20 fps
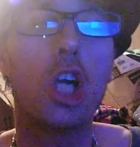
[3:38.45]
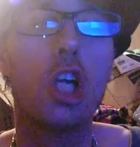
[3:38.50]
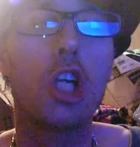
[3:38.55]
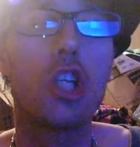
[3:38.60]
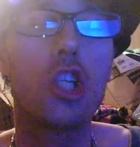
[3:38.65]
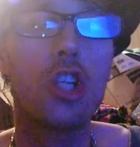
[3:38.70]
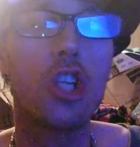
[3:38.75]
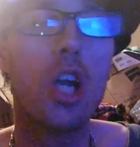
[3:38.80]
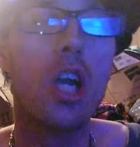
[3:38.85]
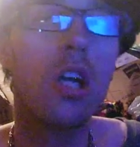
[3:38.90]

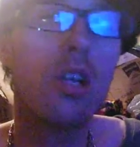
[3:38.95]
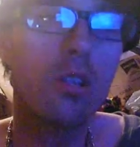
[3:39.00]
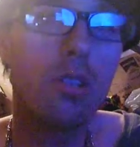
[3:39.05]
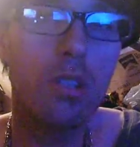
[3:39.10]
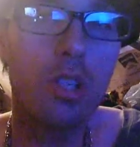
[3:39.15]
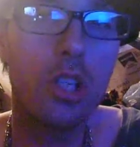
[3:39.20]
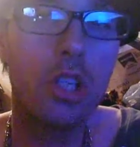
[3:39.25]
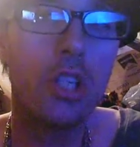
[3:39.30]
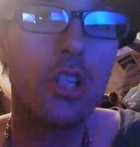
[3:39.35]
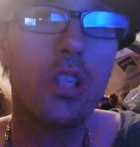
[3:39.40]
chocolate
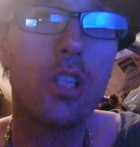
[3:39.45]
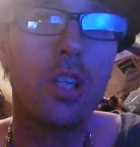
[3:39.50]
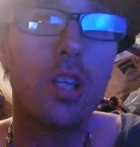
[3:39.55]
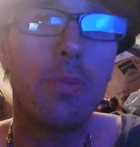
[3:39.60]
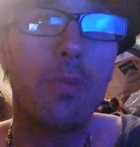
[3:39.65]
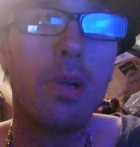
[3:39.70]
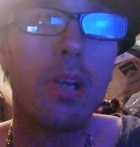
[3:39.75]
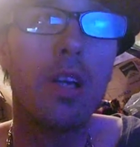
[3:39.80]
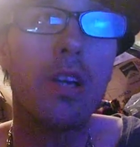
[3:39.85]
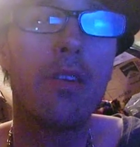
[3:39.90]
chip
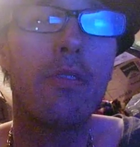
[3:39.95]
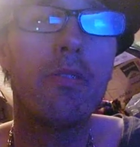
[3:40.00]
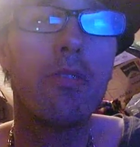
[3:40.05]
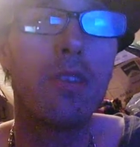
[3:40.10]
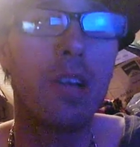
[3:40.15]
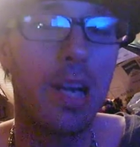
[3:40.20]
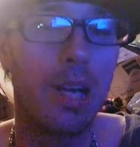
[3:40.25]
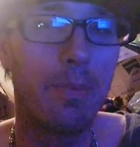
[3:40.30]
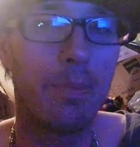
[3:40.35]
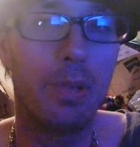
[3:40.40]

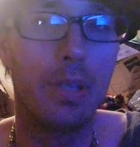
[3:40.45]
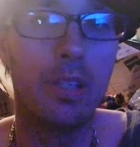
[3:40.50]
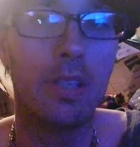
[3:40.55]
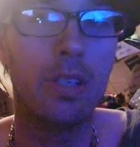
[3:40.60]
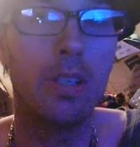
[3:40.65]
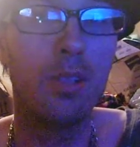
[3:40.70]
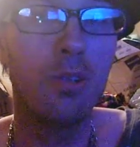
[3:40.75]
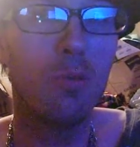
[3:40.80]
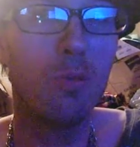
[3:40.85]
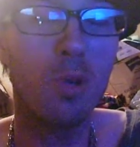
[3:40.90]
frappe.
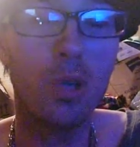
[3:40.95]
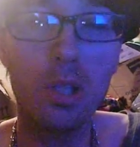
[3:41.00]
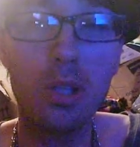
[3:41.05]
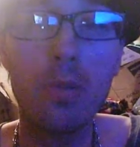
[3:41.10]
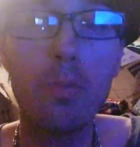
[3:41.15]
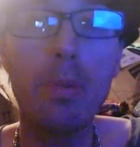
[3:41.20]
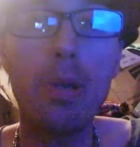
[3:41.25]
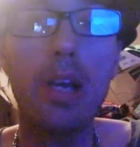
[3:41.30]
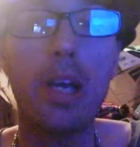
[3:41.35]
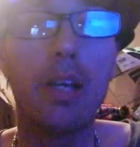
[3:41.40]
One of
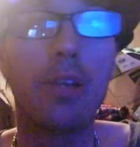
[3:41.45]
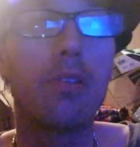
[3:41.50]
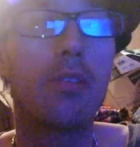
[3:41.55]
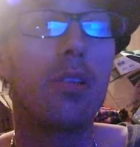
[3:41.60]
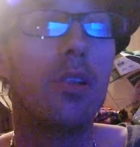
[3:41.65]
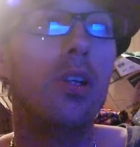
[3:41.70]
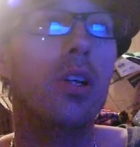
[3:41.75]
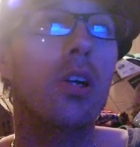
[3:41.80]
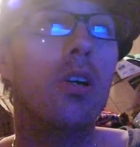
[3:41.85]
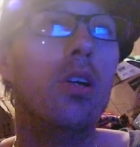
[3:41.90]
the best, you
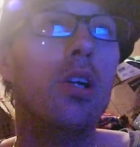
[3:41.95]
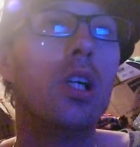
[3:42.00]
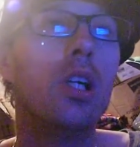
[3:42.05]
know.